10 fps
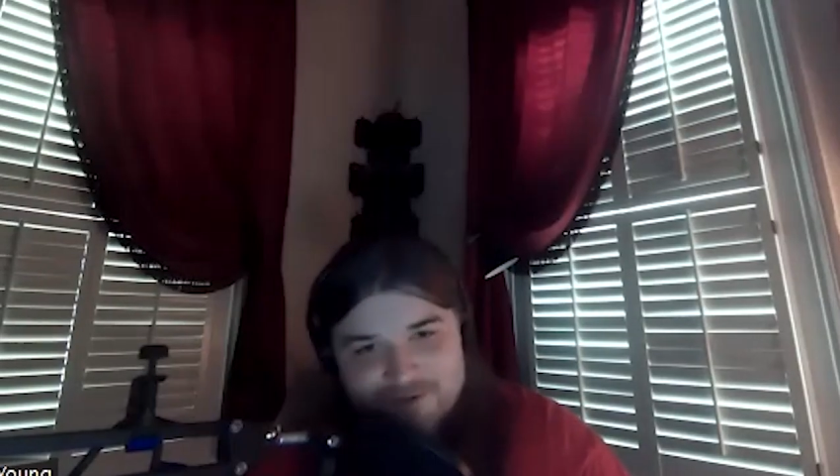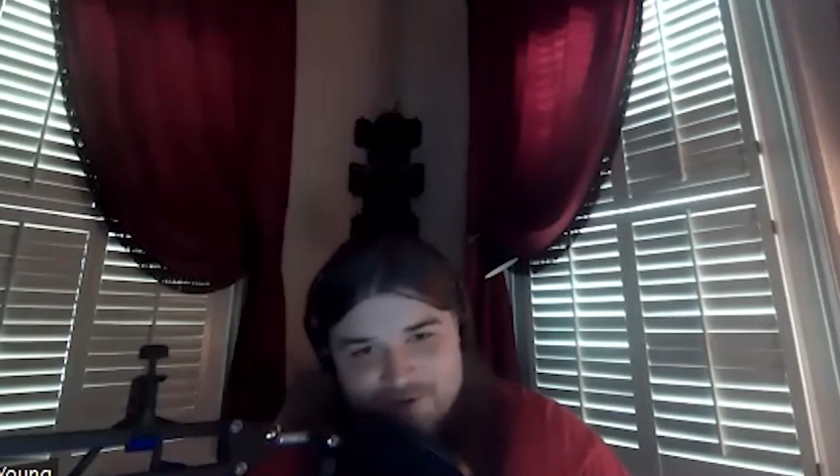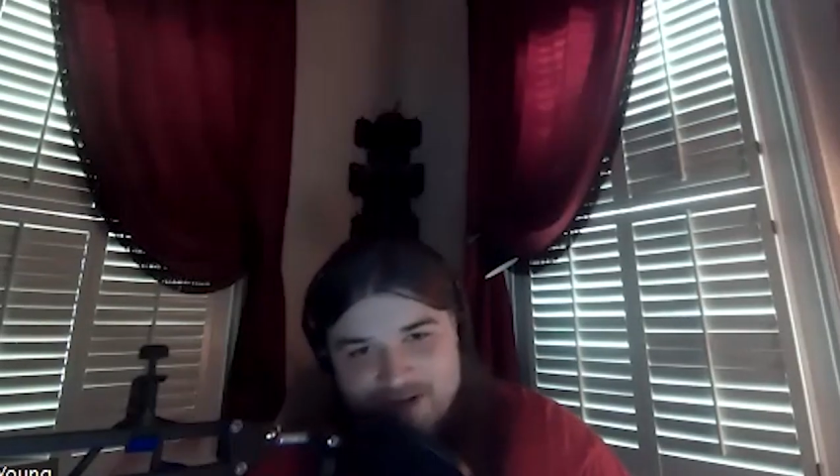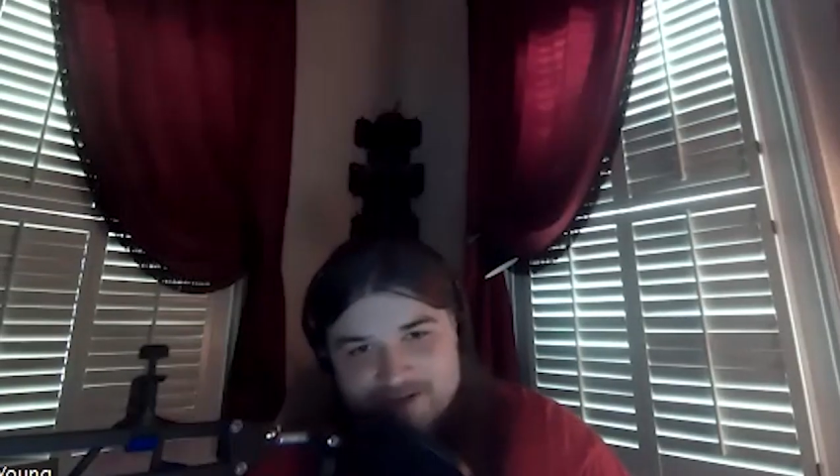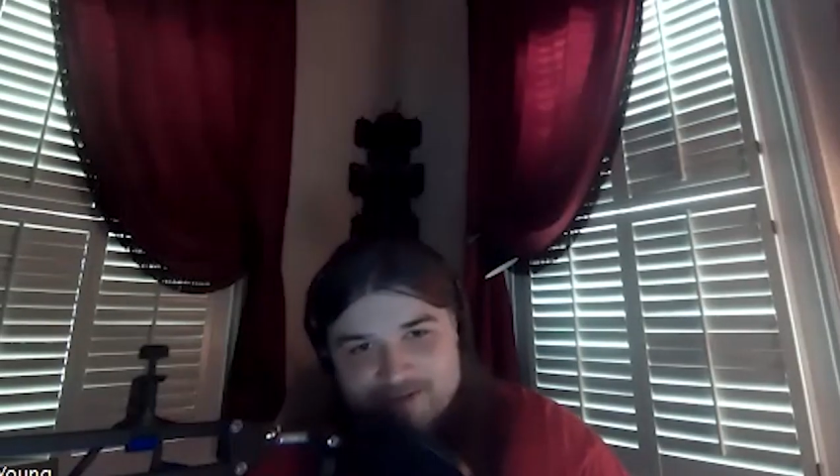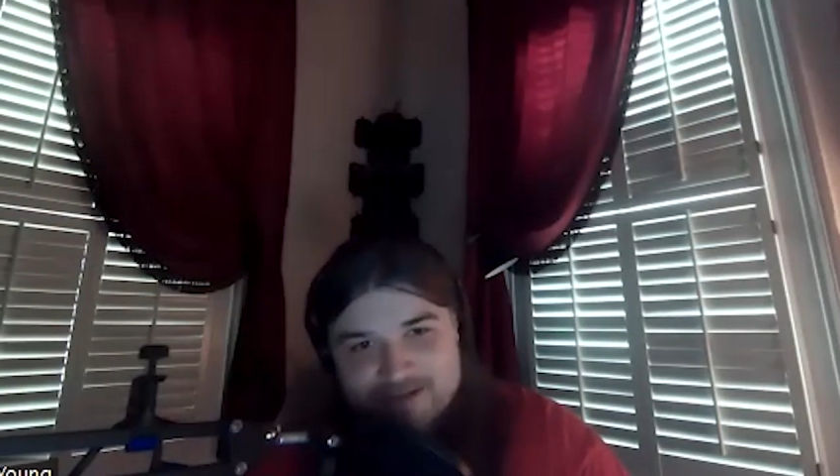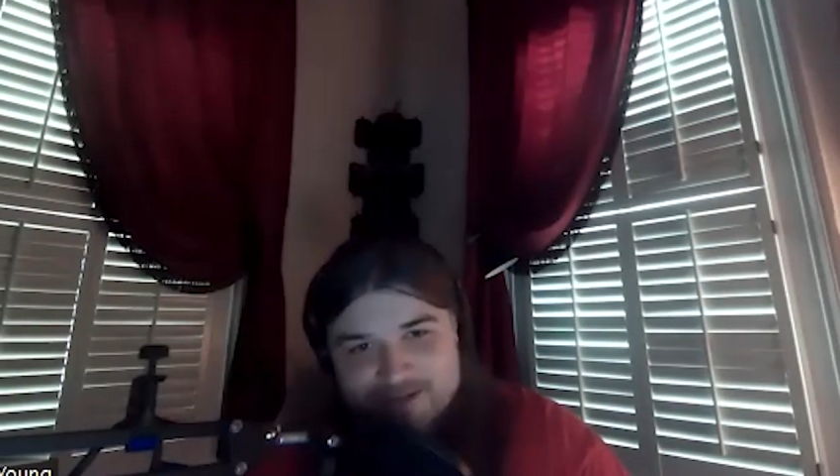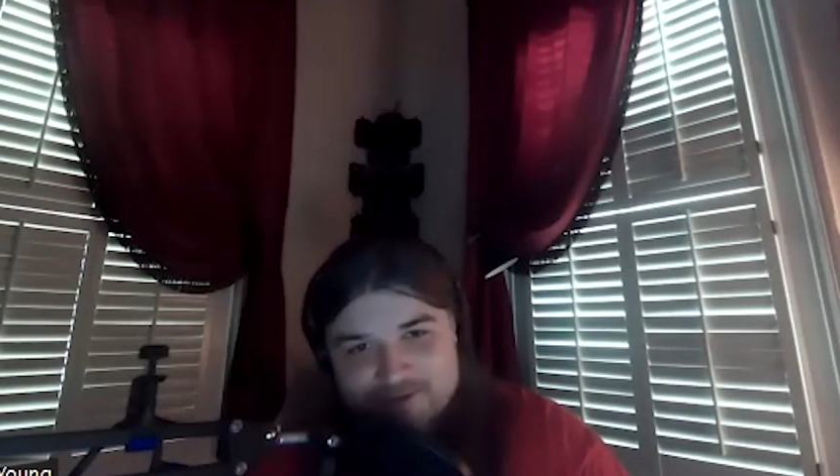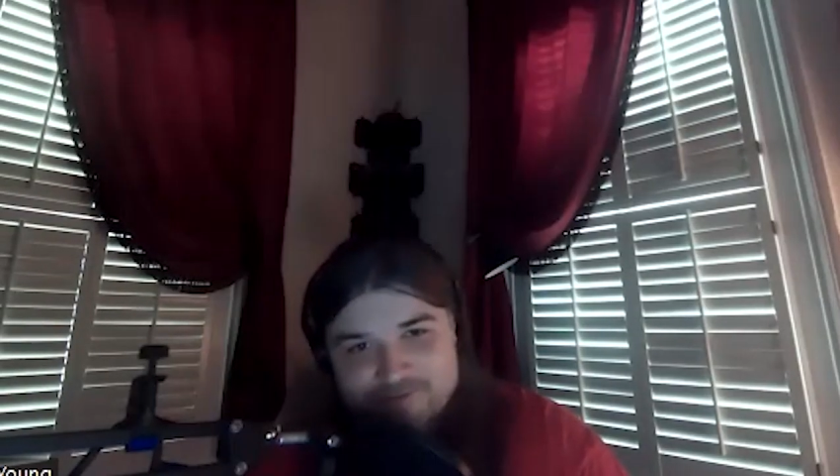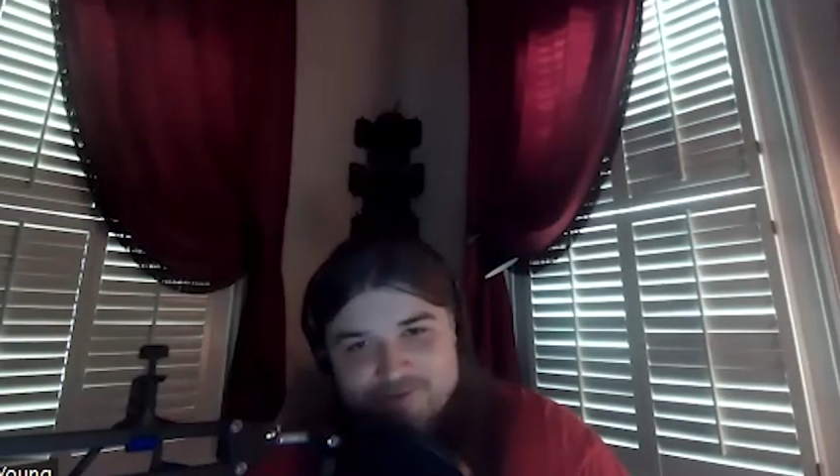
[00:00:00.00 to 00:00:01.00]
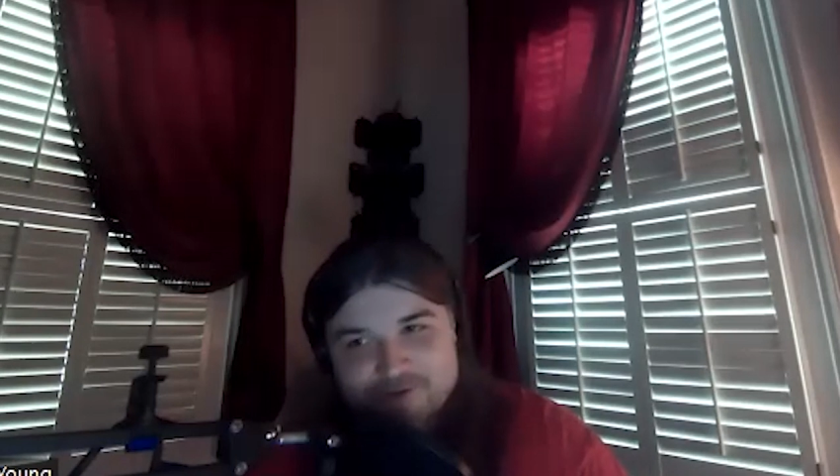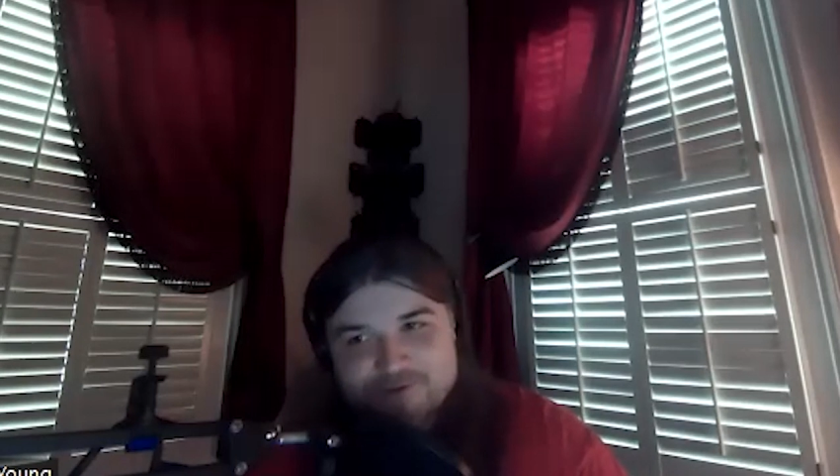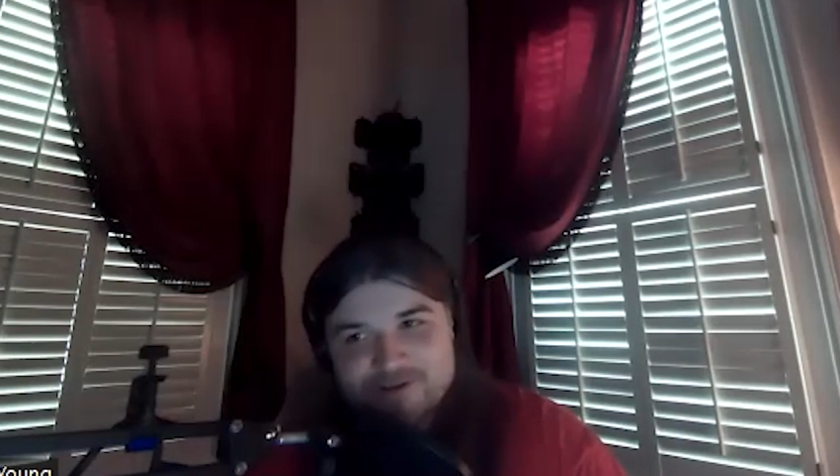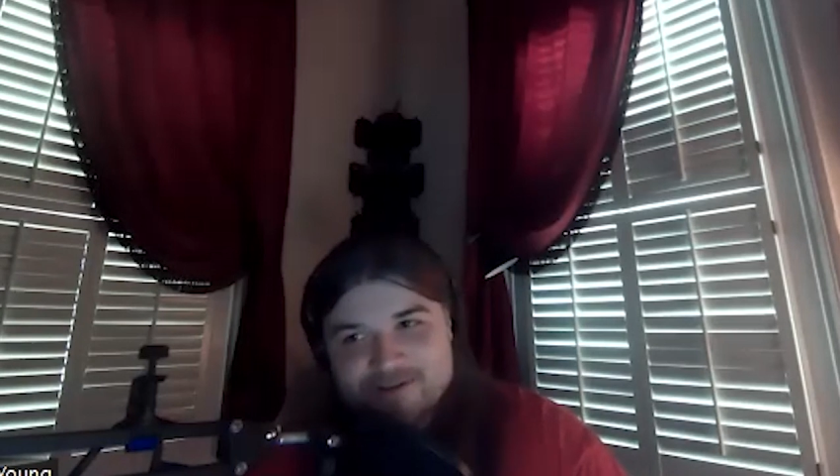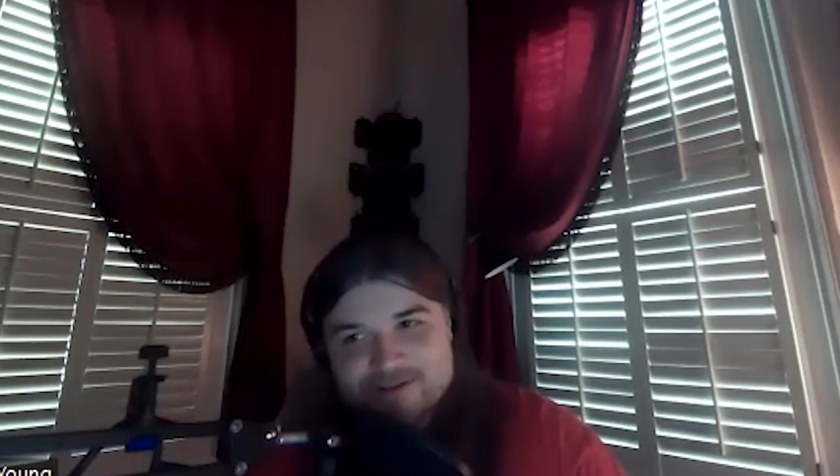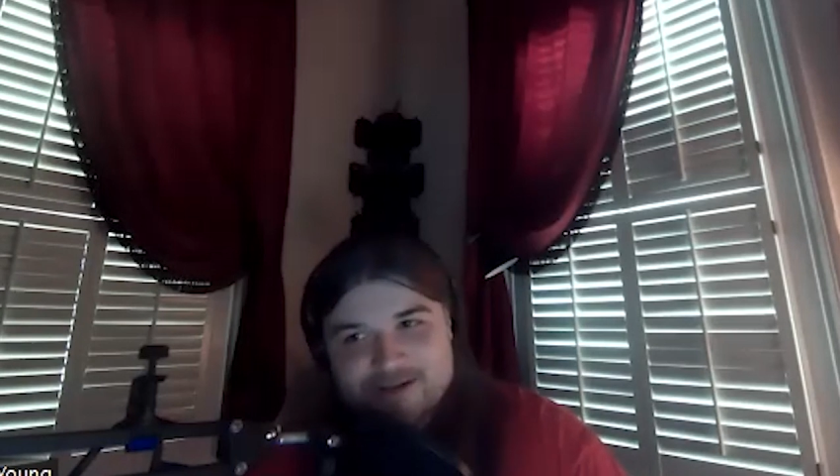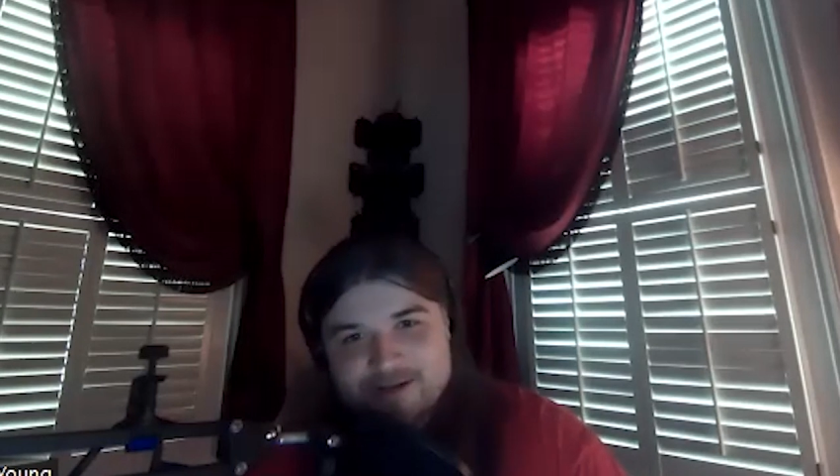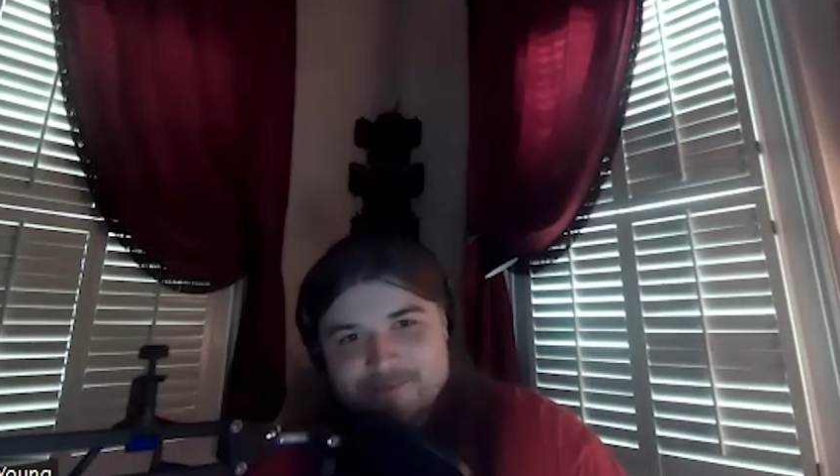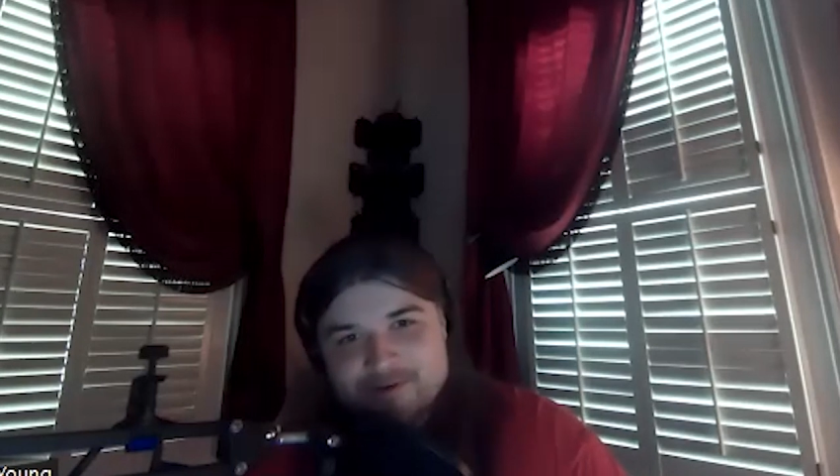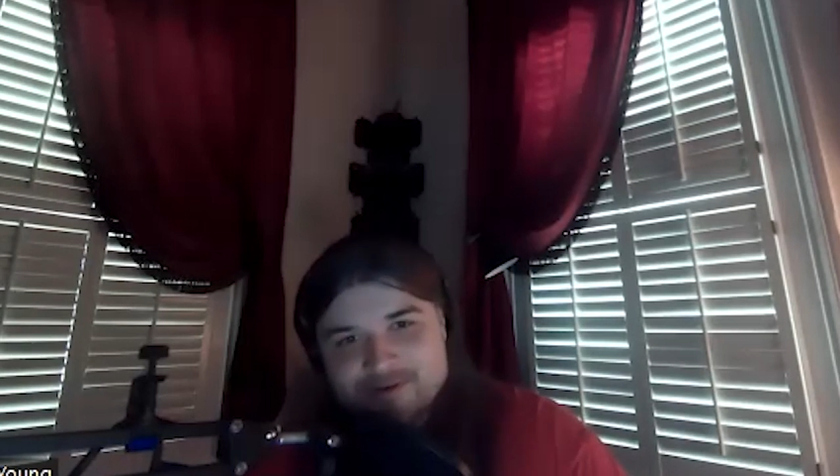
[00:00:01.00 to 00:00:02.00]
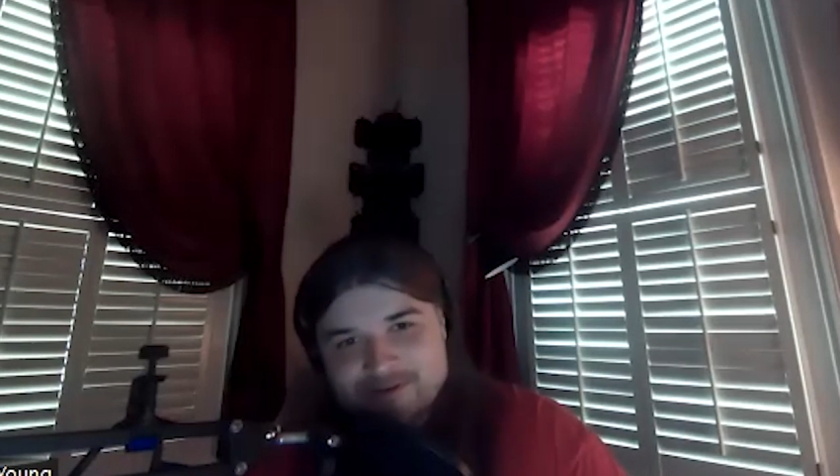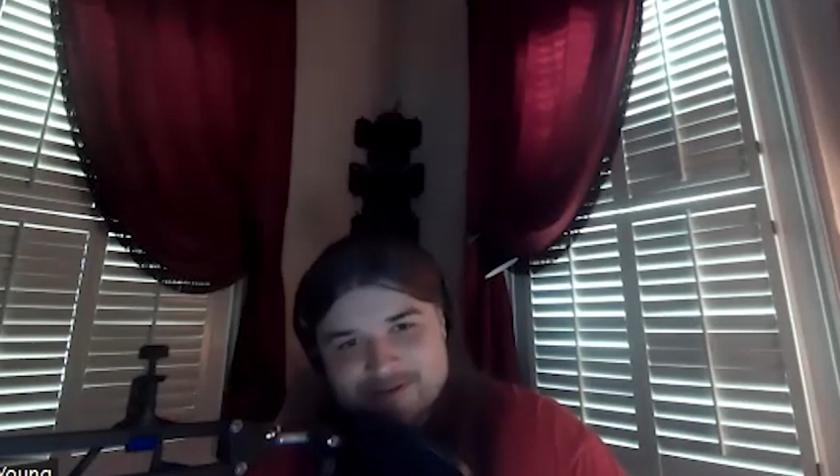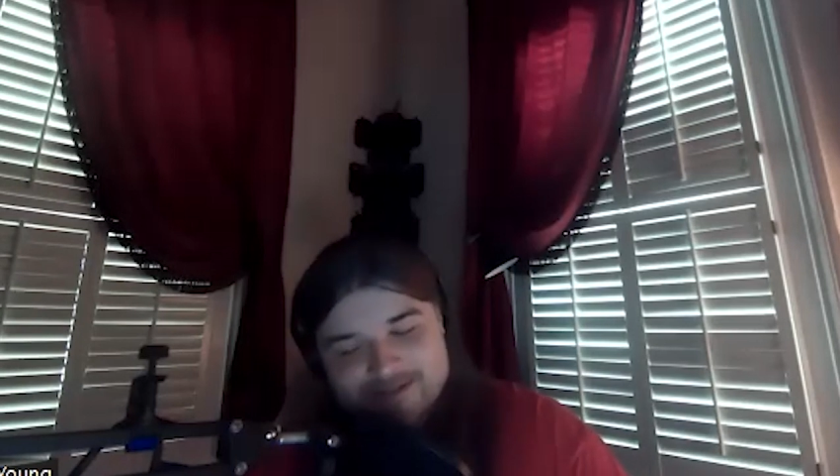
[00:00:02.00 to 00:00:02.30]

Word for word: You can't see into the future at this time, but